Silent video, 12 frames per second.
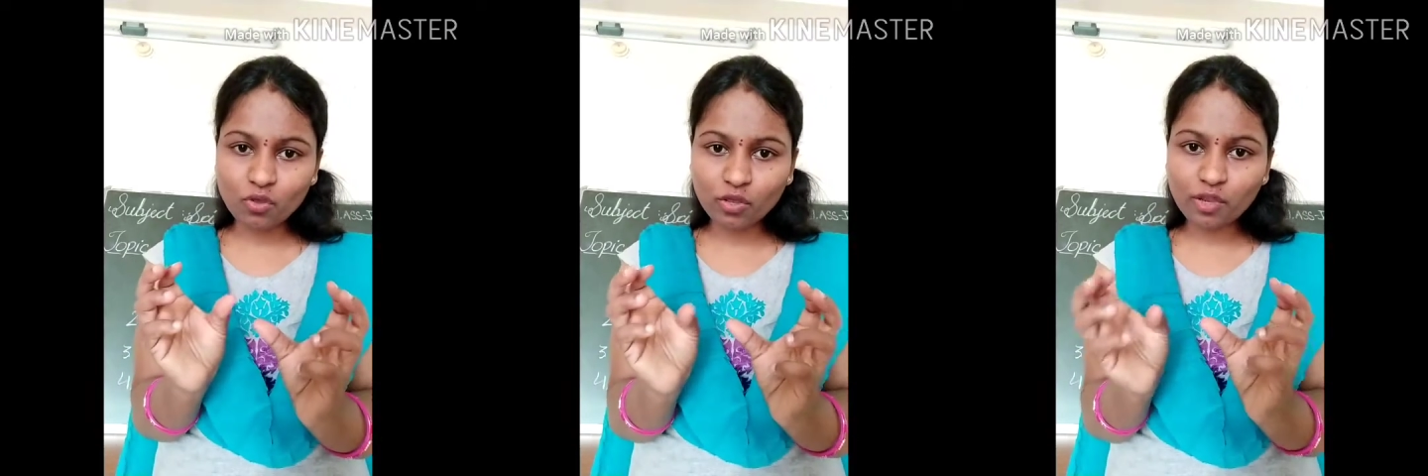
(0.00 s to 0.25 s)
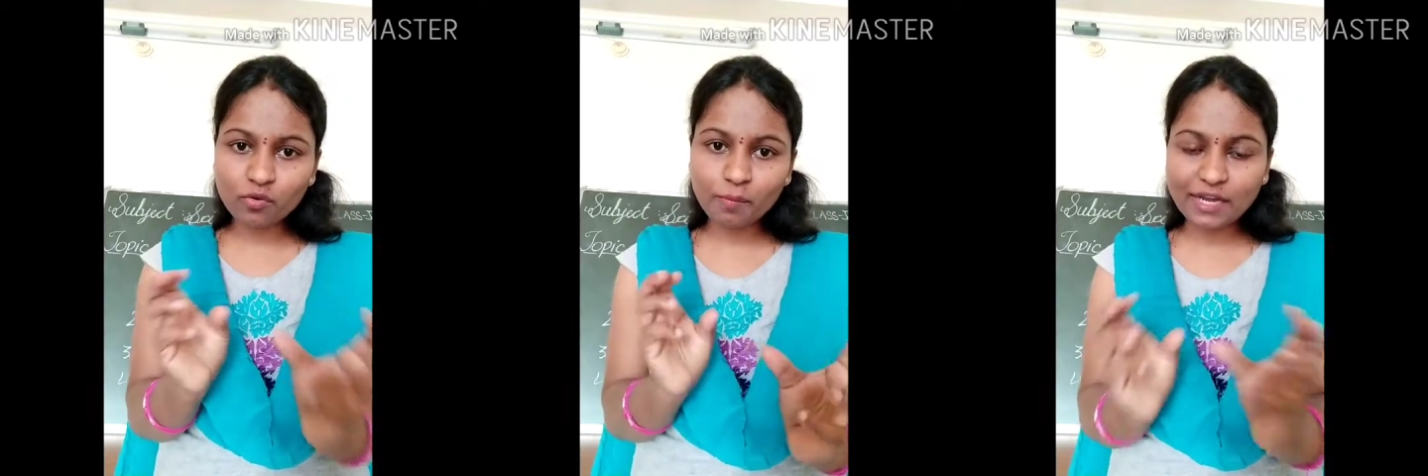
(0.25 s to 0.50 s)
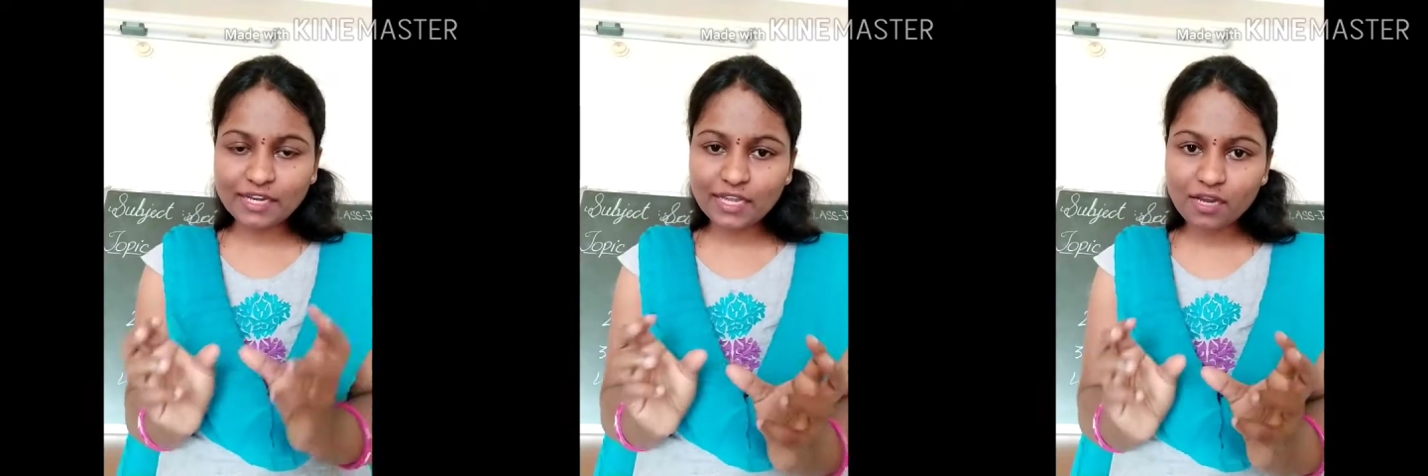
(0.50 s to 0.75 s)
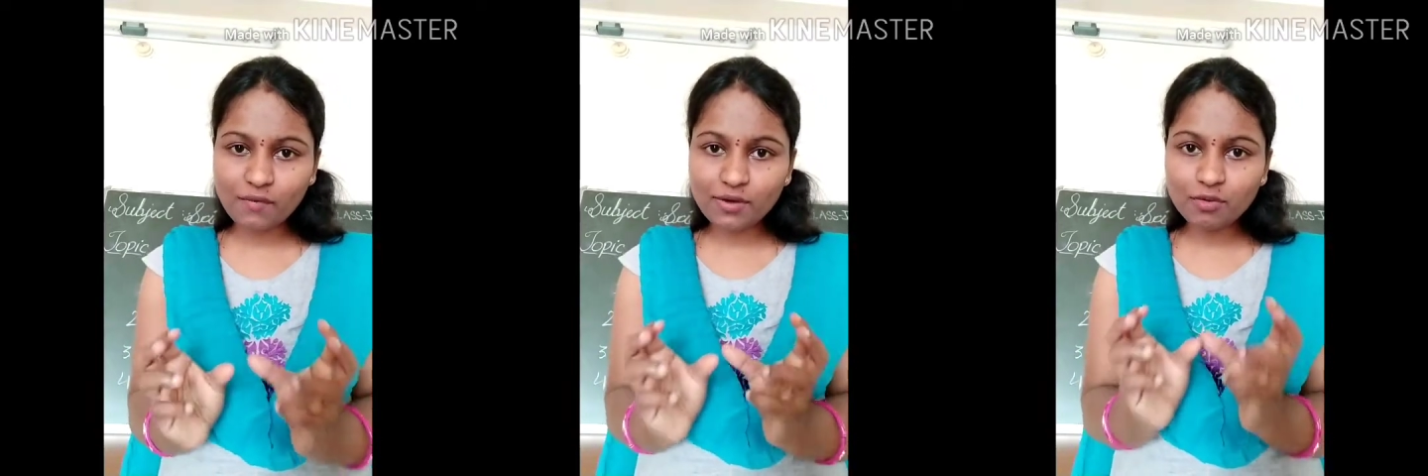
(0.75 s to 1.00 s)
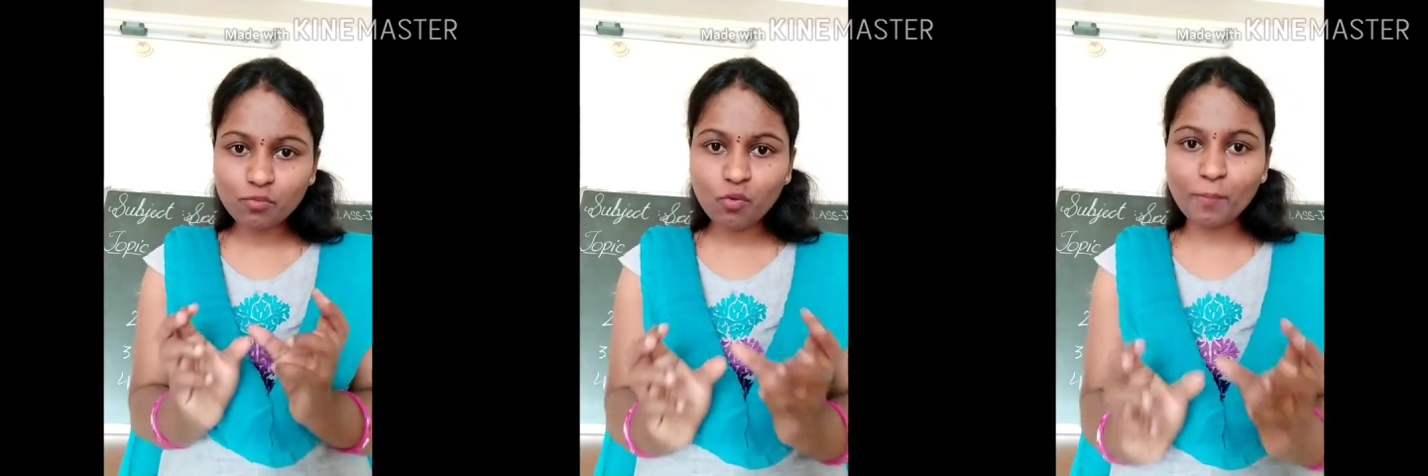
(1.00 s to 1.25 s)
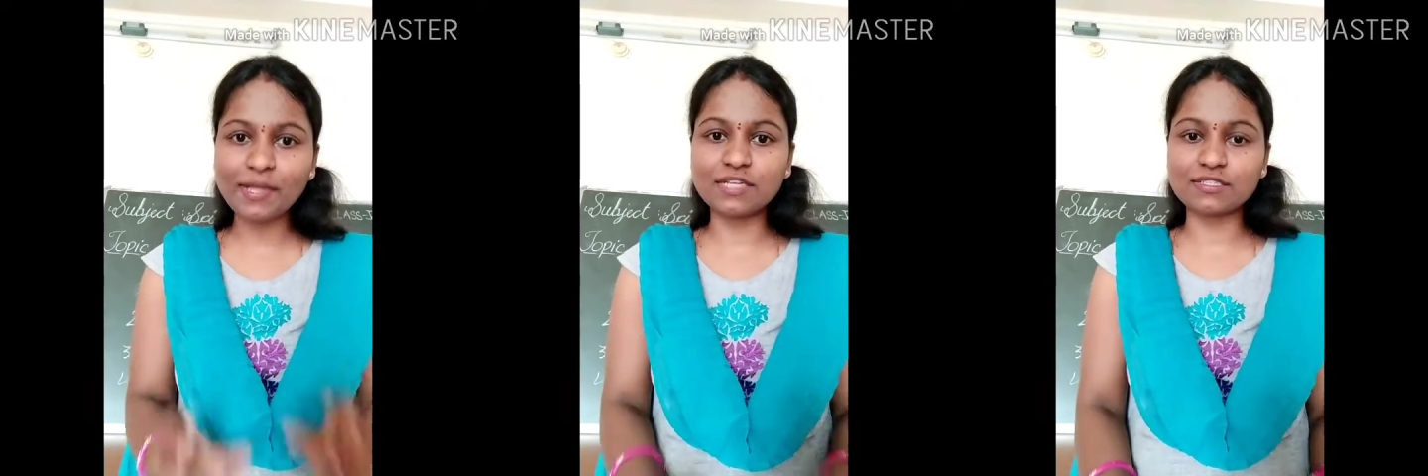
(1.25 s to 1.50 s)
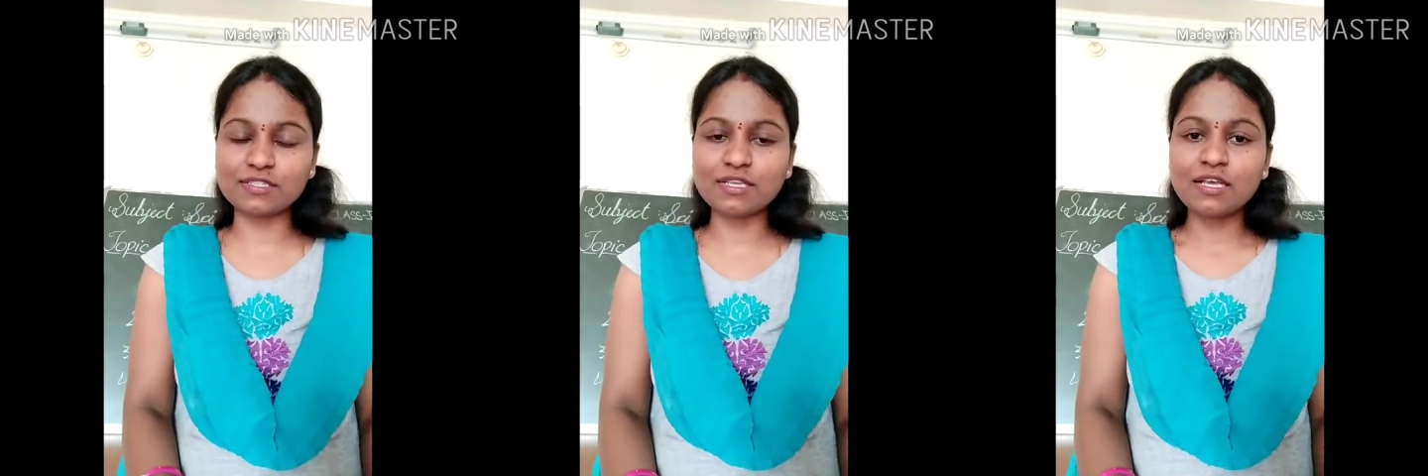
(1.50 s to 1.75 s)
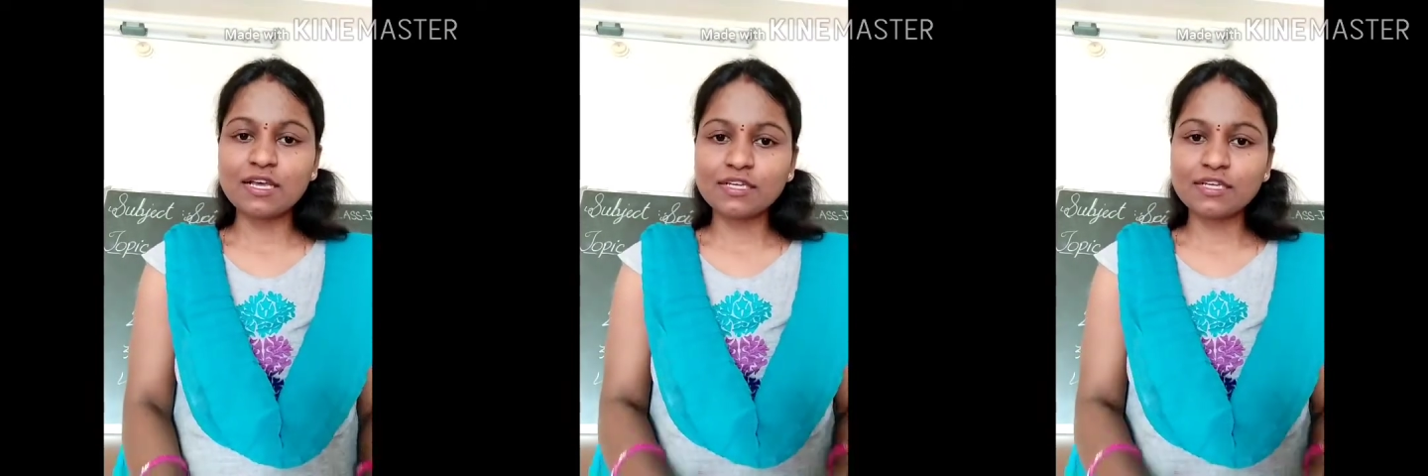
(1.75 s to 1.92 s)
Okay, to maintain our movements.